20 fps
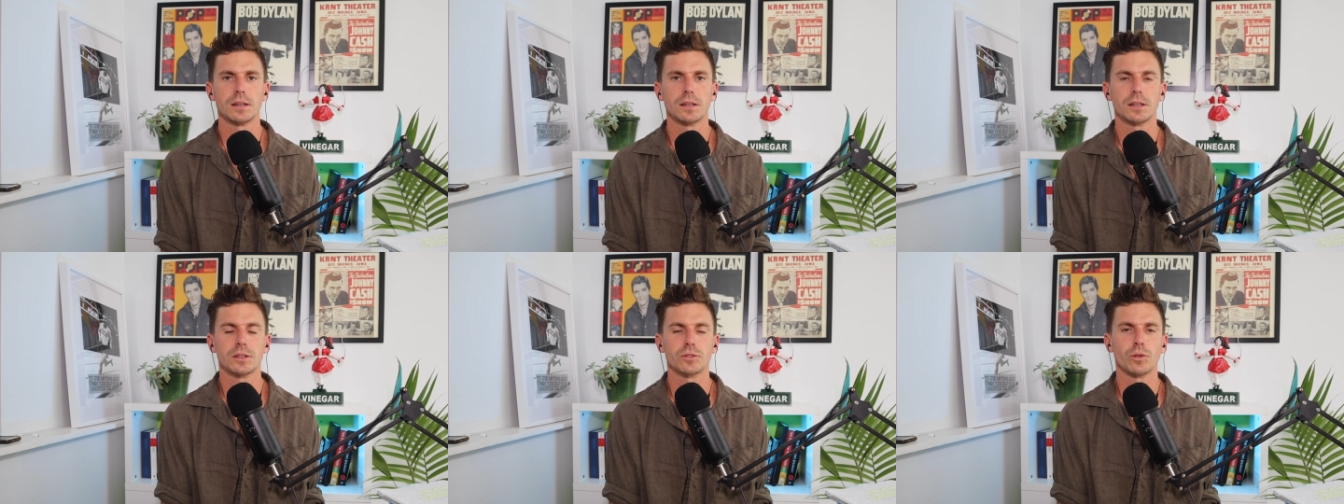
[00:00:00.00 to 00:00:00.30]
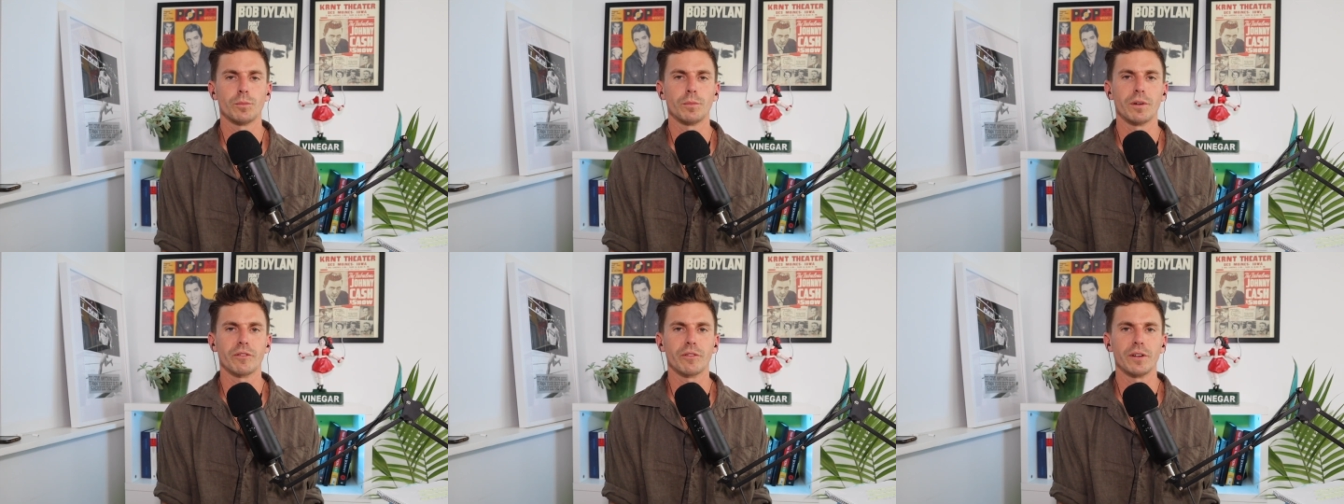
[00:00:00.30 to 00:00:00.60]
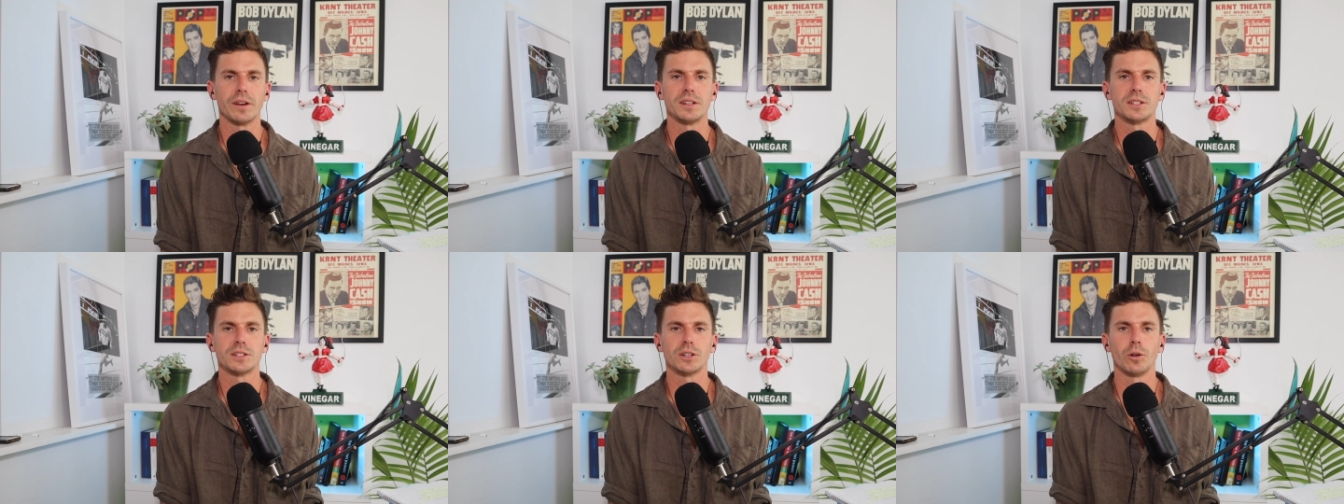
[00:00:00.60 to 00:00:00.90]
That's what my
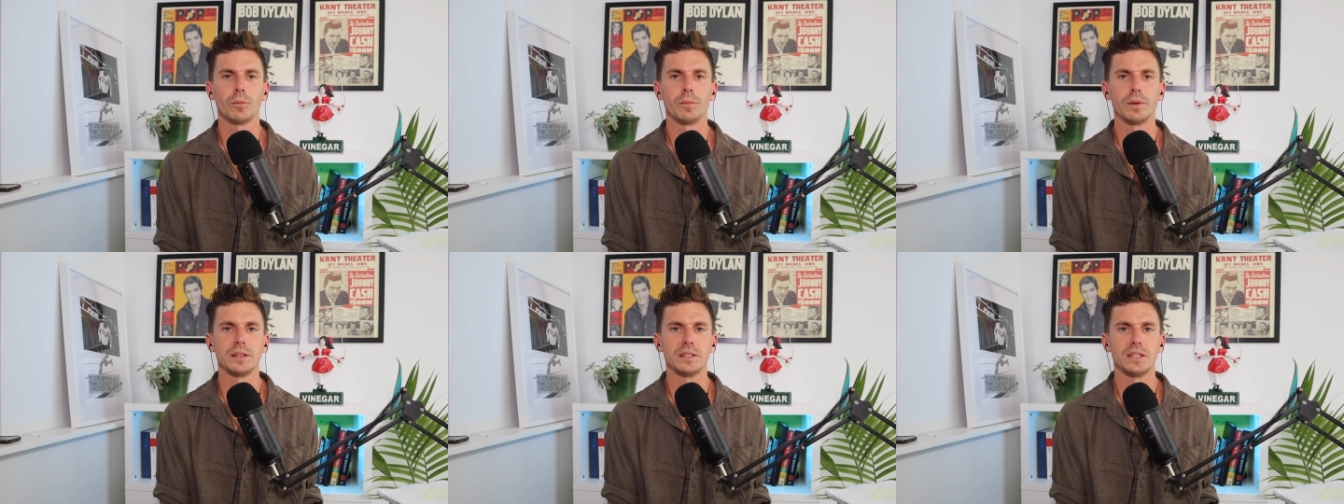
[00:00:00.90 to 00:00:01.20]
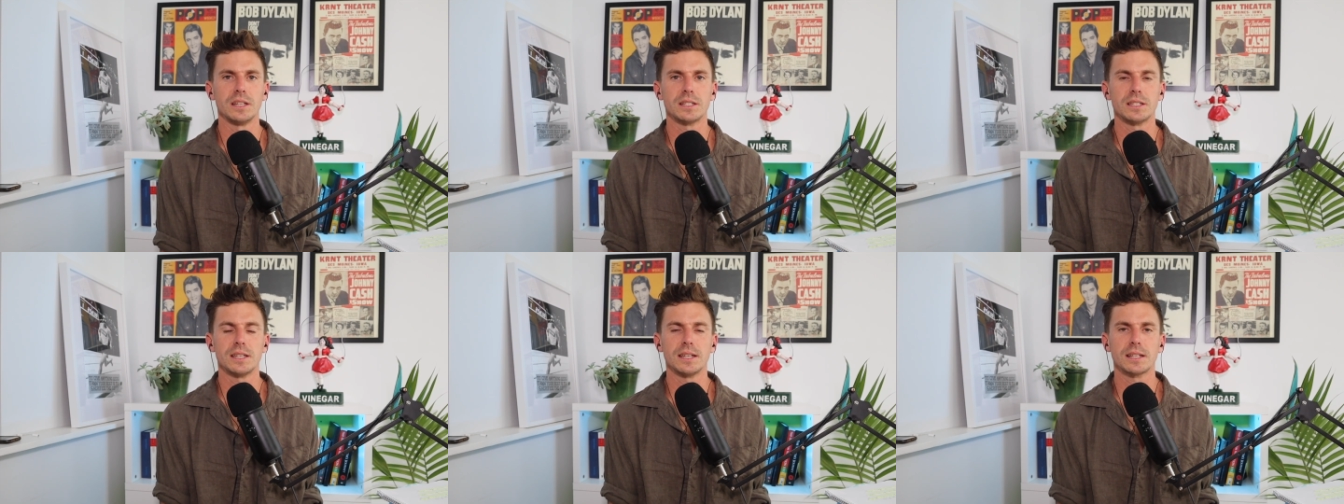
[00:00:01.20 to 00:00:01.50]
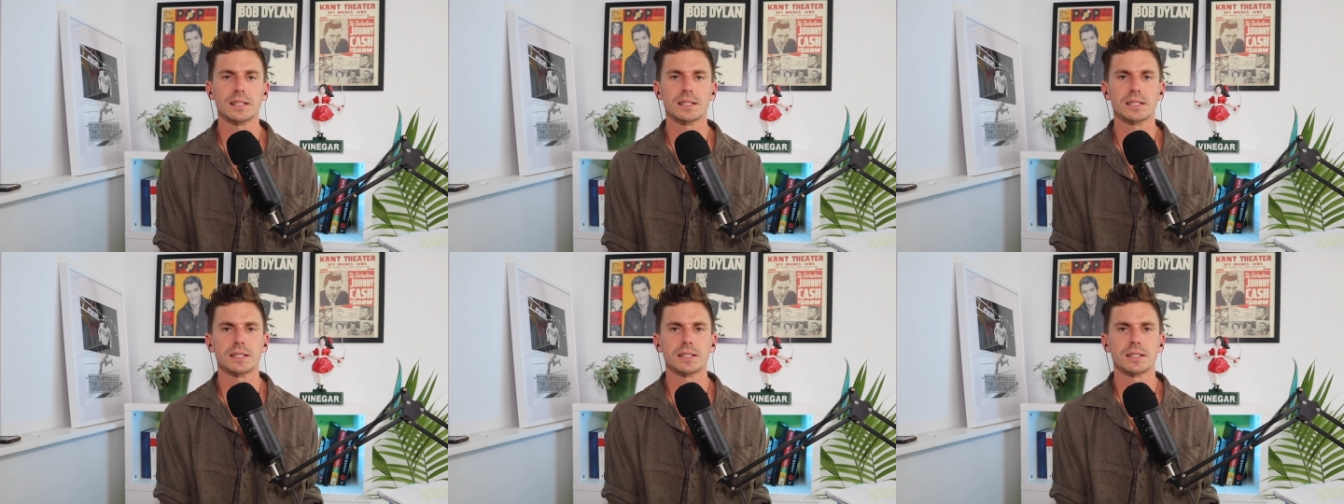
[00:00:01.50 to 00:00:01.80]
friend told me in year
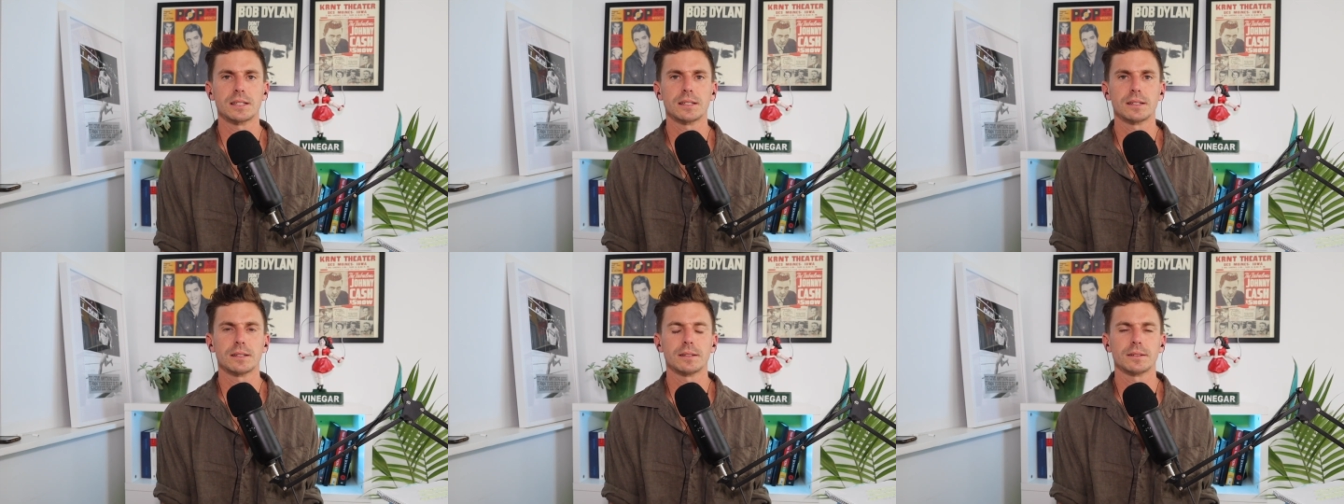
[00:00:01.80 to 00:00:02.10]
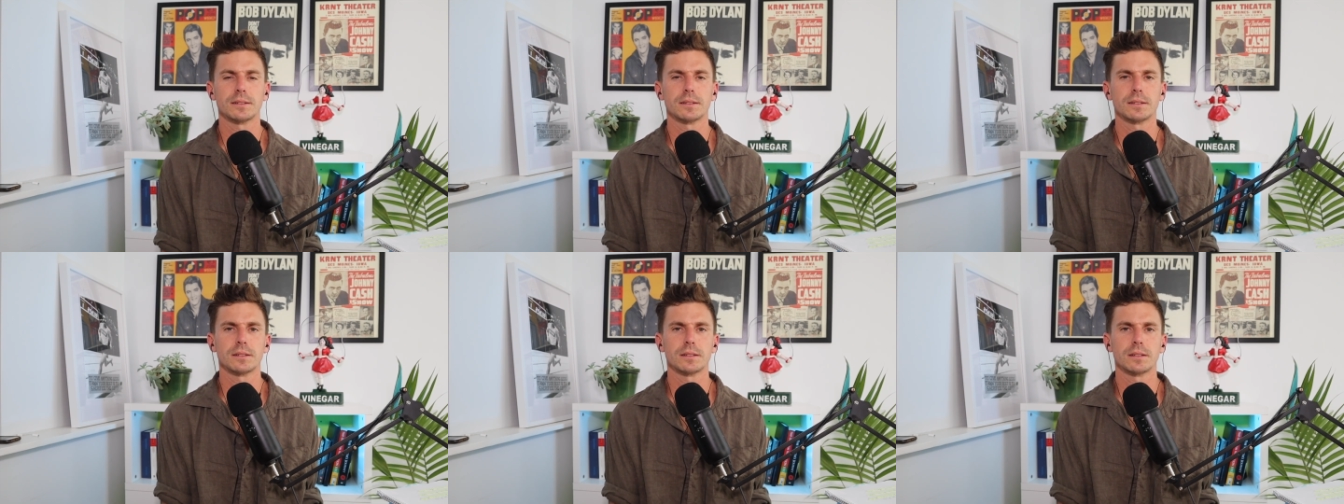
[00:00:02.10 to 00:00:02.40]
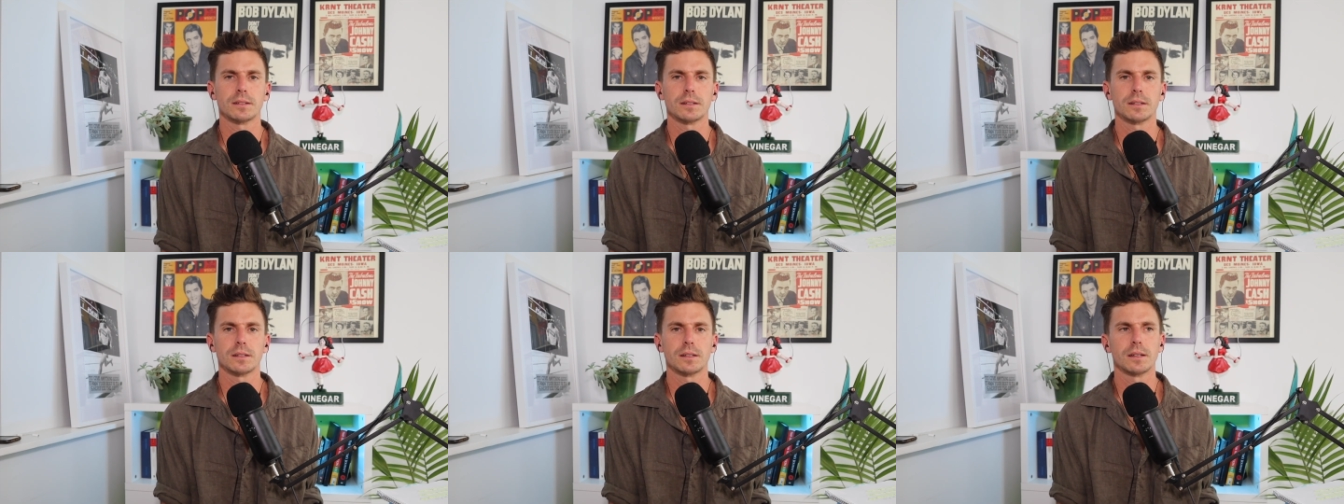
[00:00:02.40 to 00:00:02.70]
six.
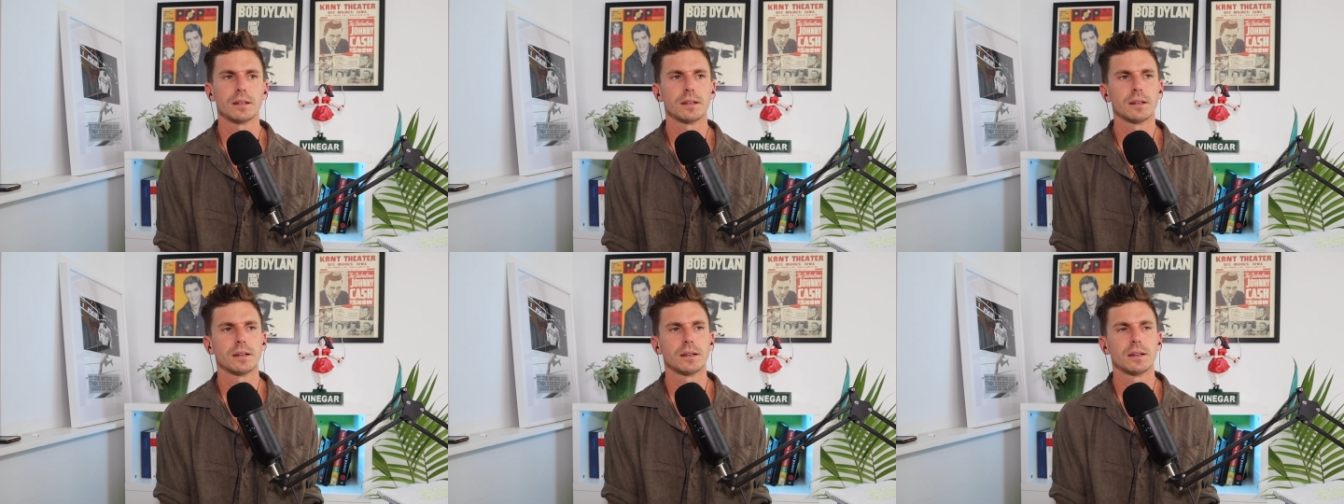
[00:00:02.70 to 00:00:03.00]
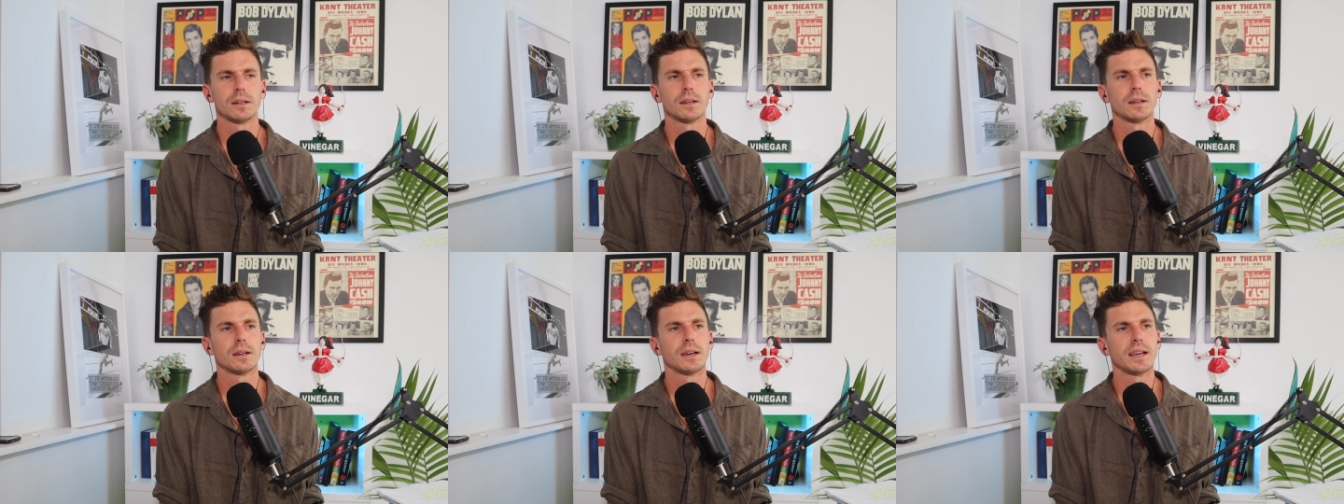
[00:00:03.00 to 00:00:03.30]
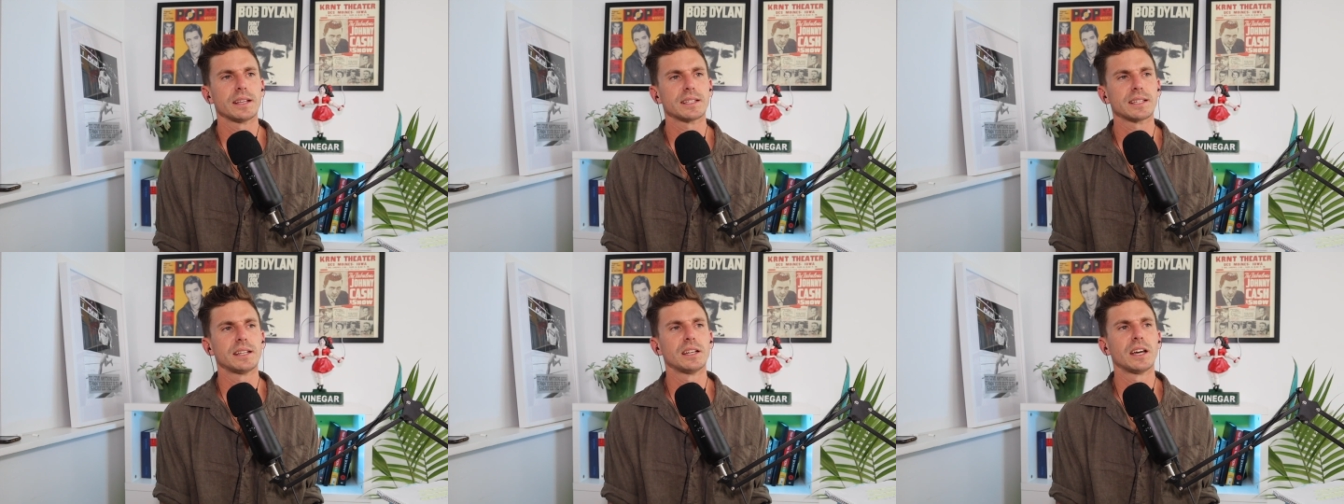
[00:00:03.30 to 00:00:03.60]

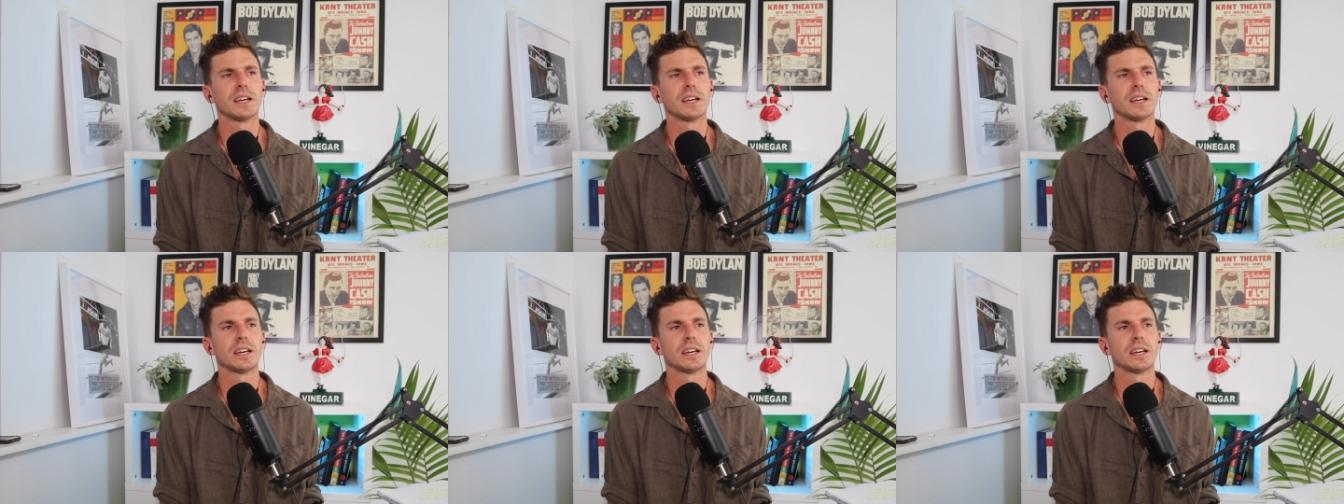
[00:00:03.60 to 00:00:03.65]
He said,